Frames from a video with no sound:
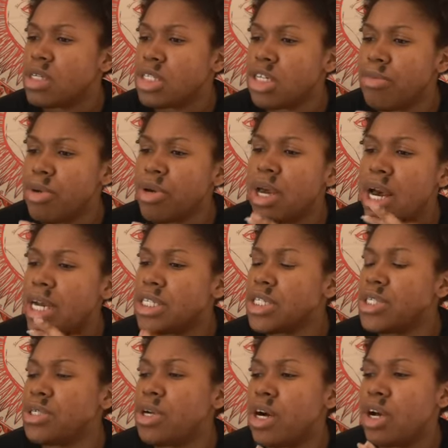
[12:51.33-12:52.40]
Some of you
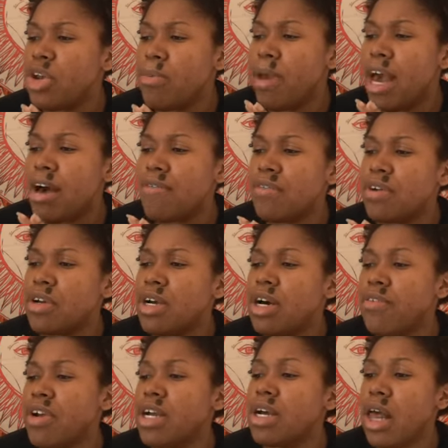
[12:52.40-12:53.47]
guys, y'all, you may have
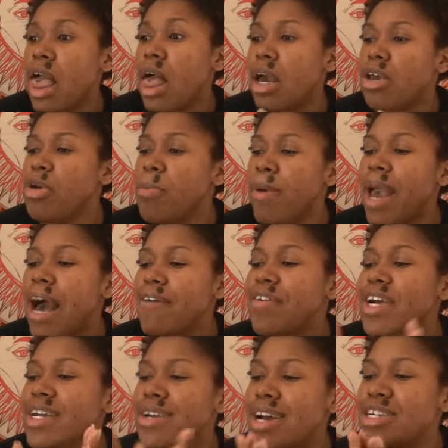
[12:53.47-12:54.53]
a, uh, you may
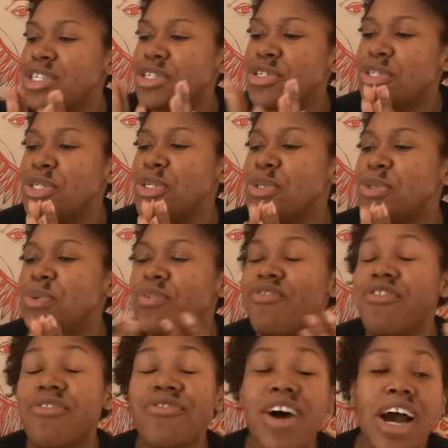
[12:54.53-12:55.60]
have a connection to
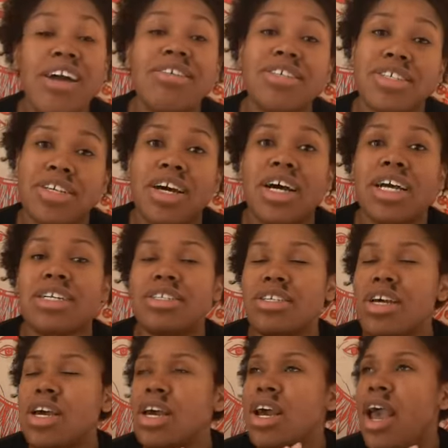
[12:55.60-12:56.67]
fire
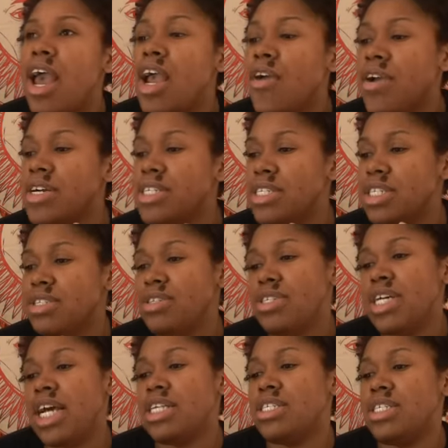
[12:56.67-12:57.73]
signs Aries, Leo,
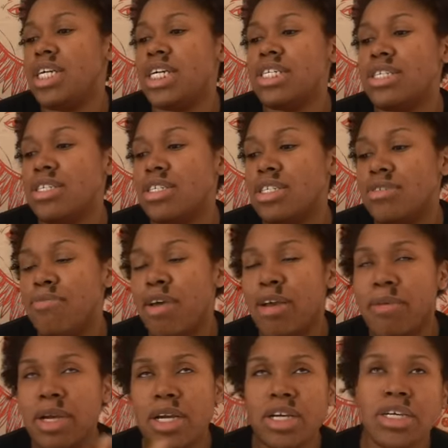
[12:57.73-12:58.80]
Sagittarius, is
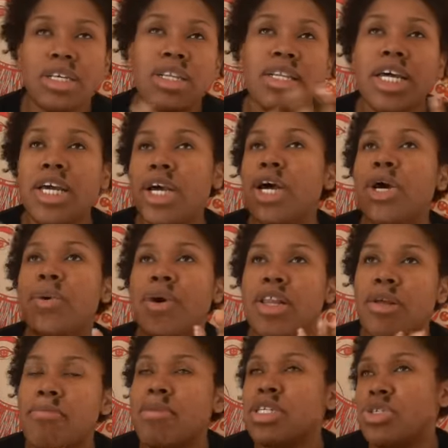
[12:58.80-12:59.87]
maybe a Leo
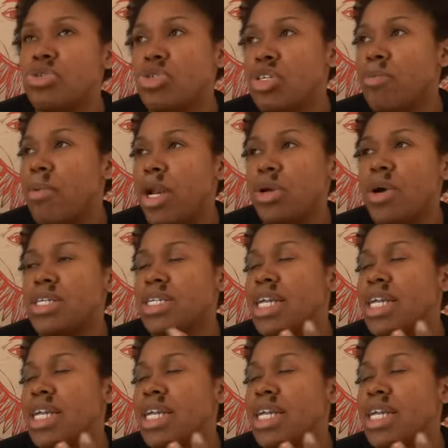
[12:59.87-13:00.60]
in the midst or somebody who